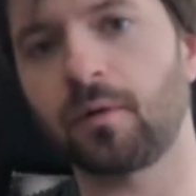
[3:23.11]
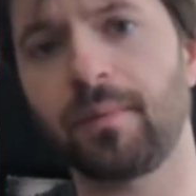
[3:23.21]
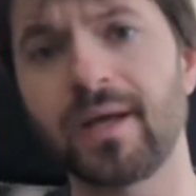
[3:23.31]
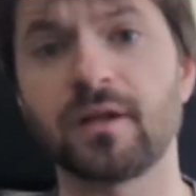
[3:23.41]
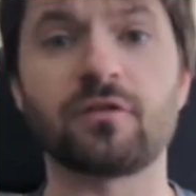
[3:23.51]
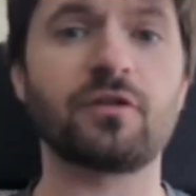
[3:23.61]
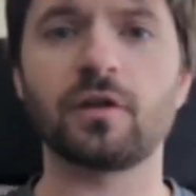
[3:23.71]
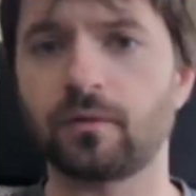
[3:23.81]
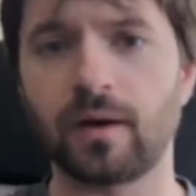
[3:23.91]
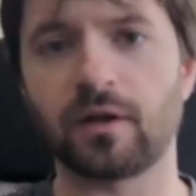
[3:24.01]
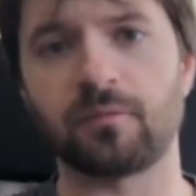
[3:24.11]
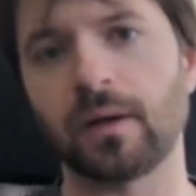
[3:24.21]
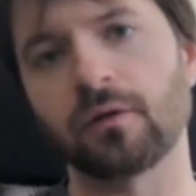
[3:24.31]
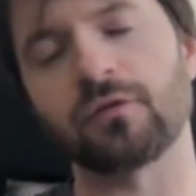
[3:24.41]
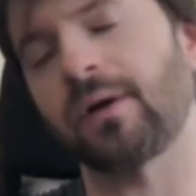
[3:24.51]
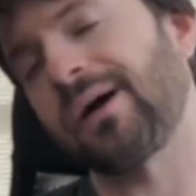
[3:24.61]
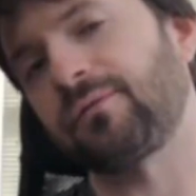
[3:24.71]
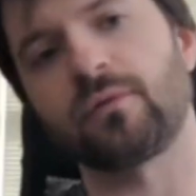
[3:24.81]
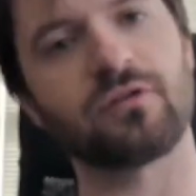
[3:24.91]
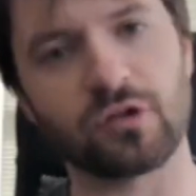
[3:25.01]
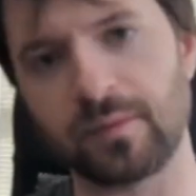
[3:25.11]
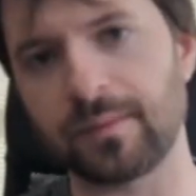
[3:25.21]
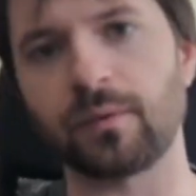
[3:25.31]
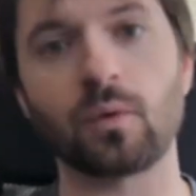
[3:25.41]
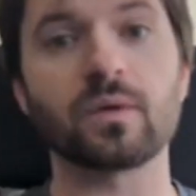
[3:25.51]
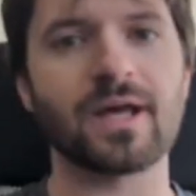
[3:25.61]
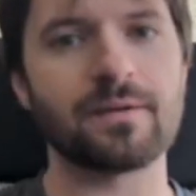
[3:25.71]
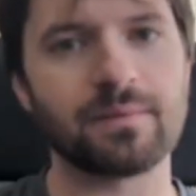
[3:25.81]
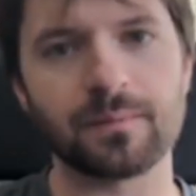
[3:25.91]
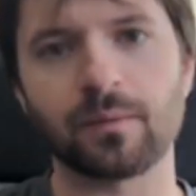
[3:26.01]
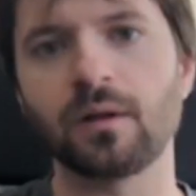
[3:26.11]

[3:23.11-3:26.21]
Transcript: but it's still a great experience to draft with 6 people or 10 people.